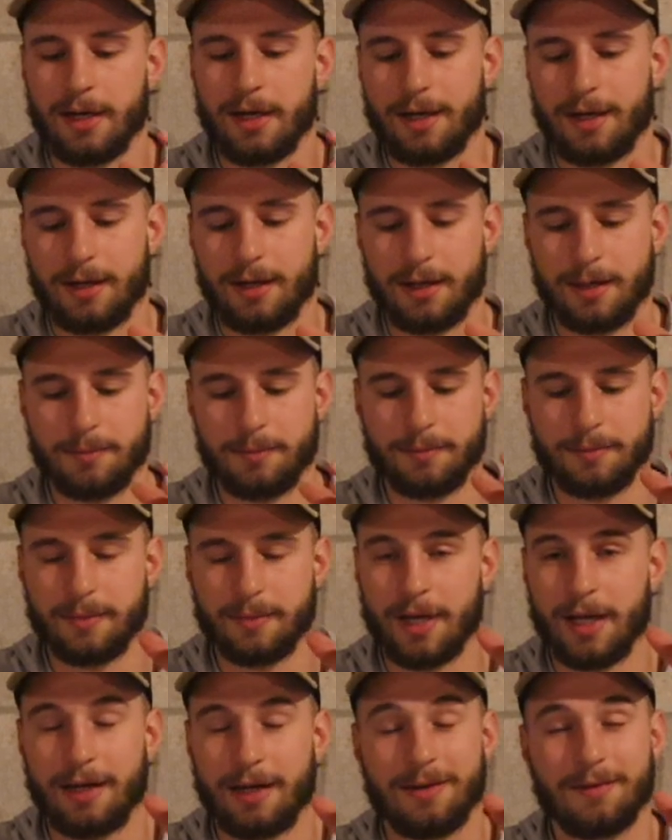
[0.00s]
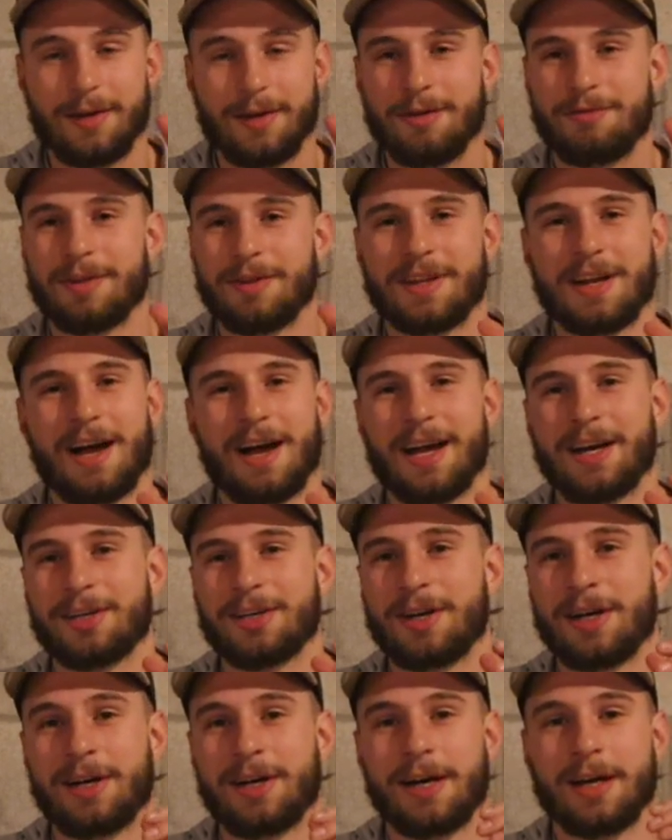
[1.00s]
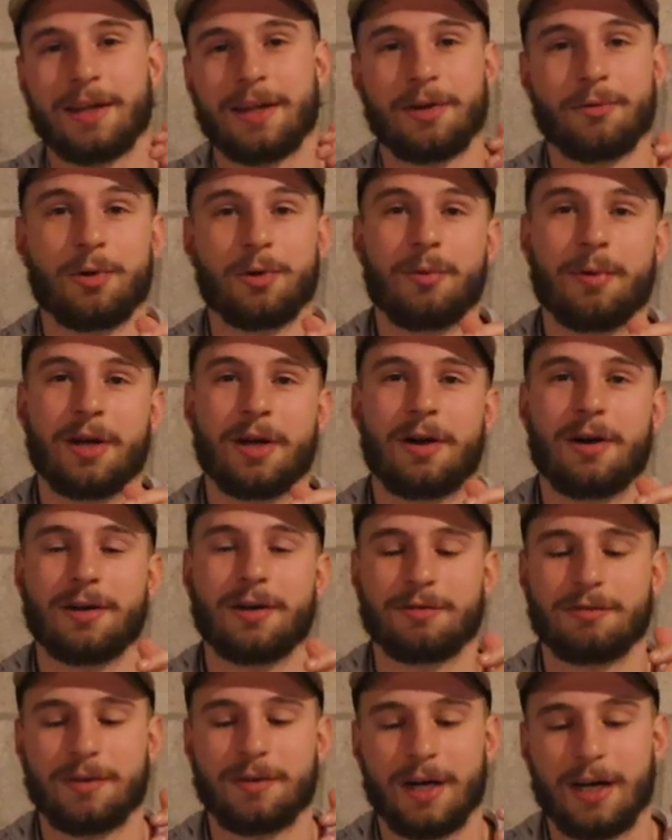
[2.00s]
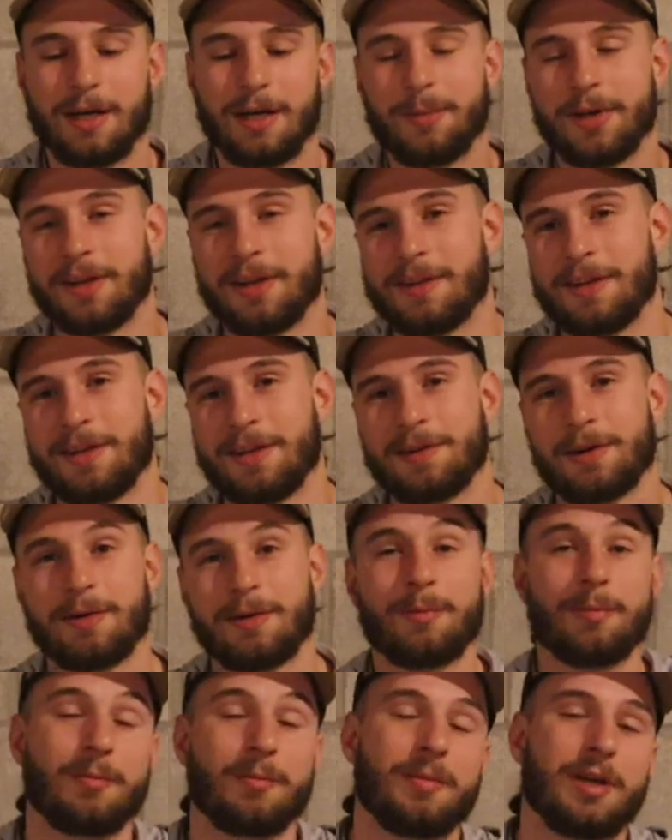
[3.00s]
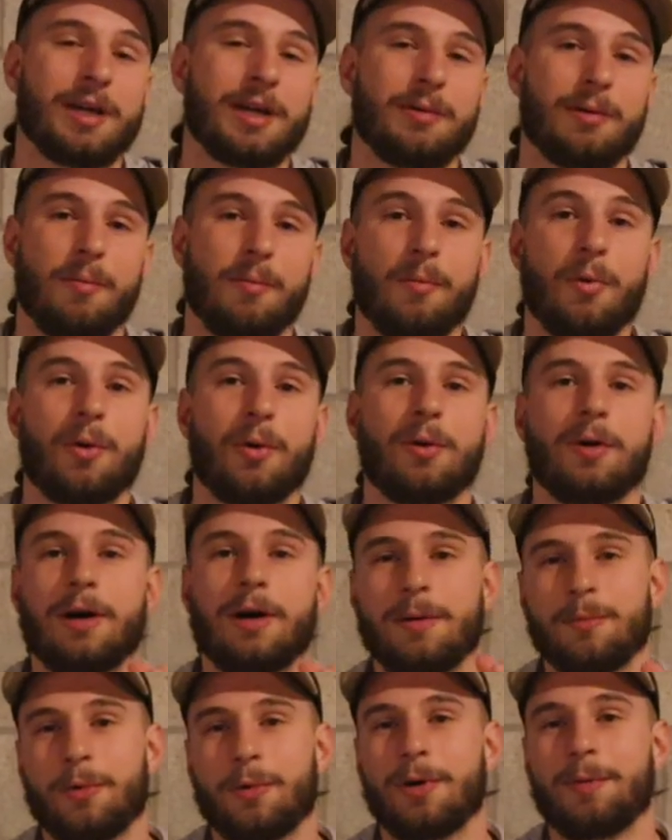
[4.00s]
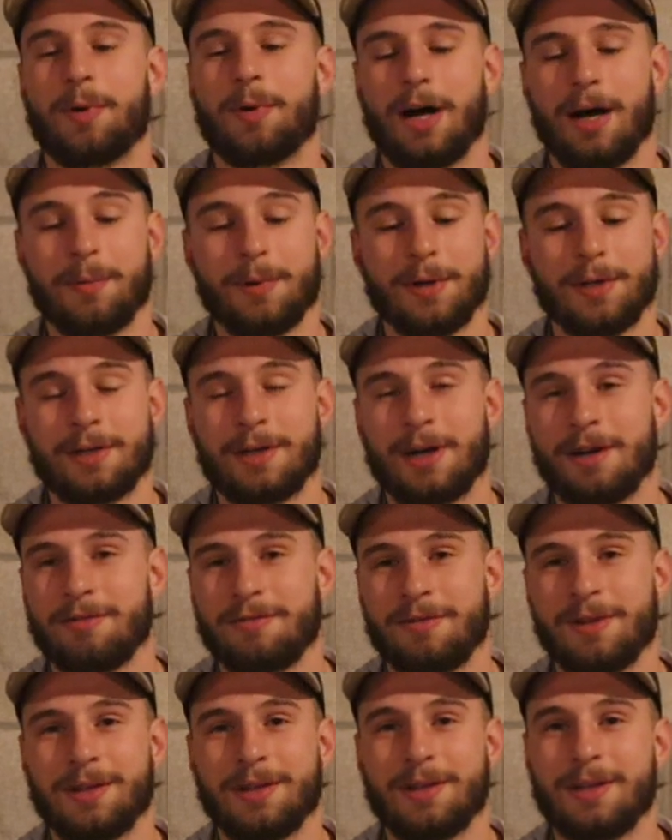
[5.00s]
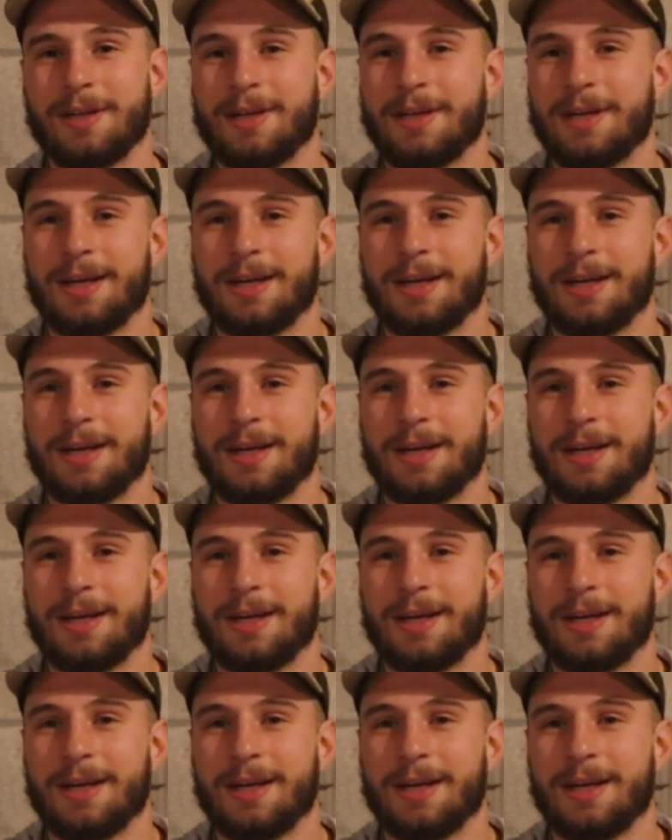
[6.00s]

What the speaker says: And if it's a hiker area, they will be hard to find because these are becoming more and more popular, I feel,